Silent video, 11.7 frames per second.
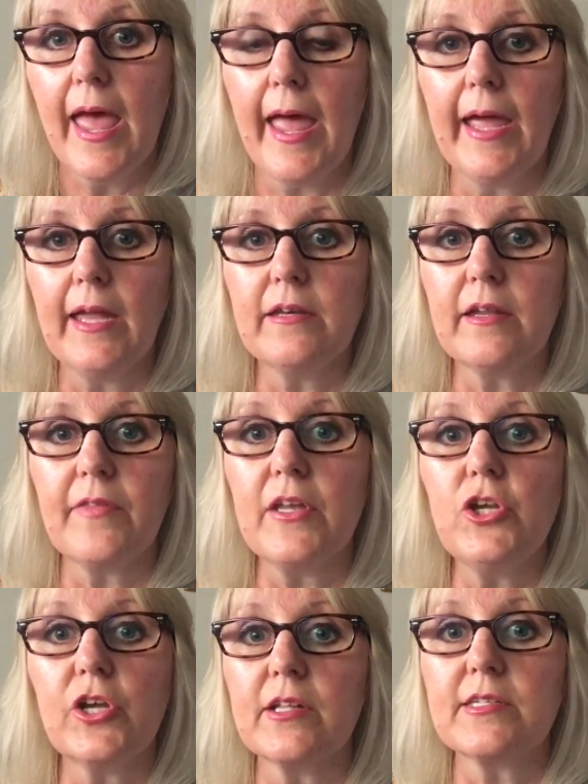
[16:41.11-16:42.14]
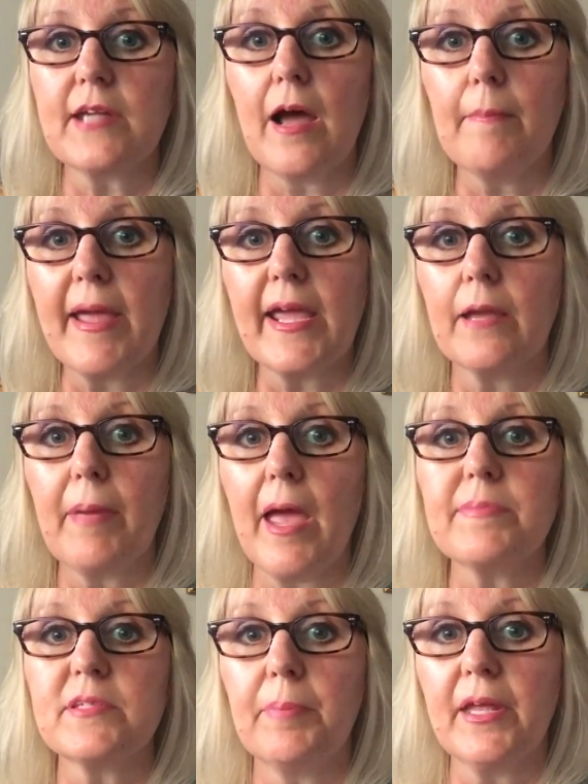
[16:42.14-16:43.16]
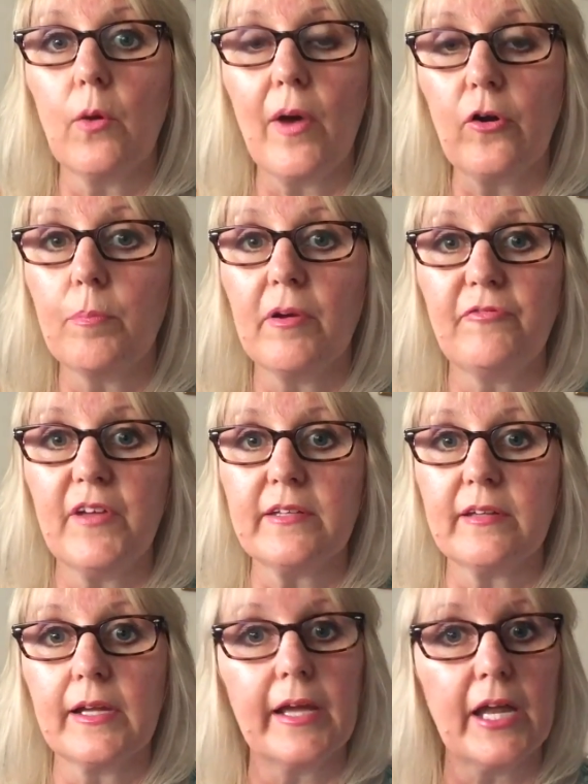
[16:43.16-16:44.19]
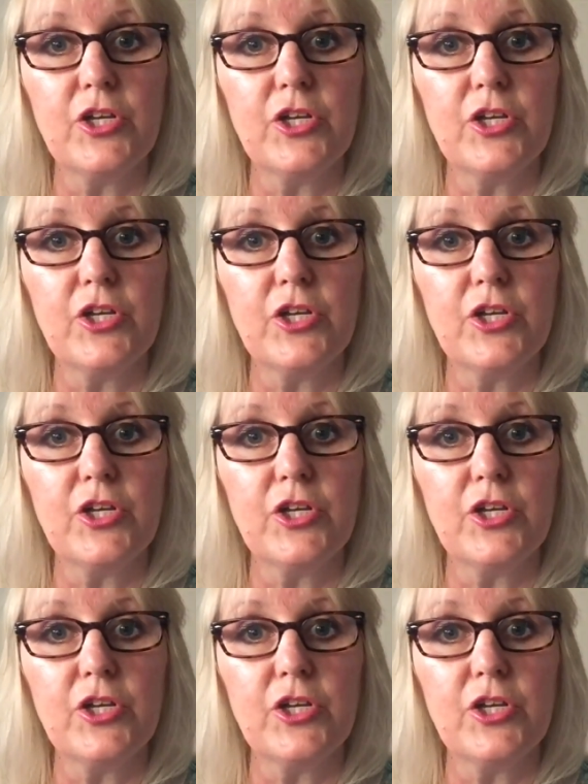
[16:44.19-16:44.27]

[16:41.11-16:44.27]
and then you can start making perhaps a better one or perfecting it.